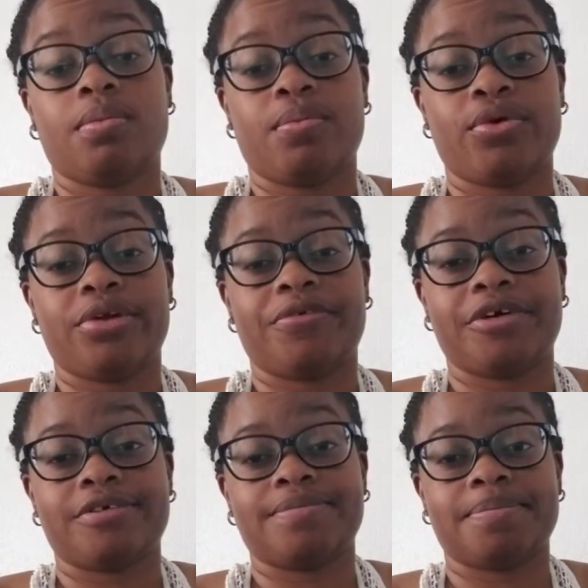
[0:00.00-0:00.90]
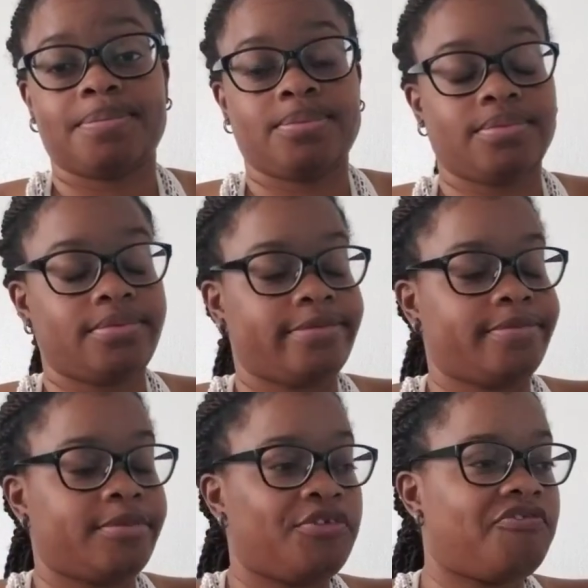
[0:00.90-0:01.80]
Morning world,
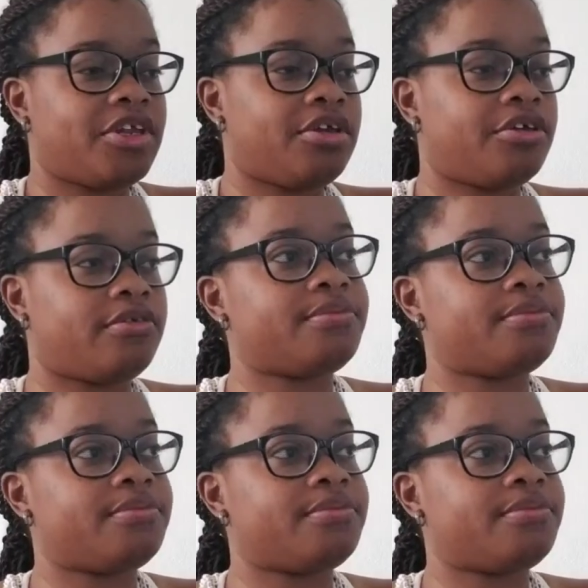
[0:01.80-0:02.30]
new video.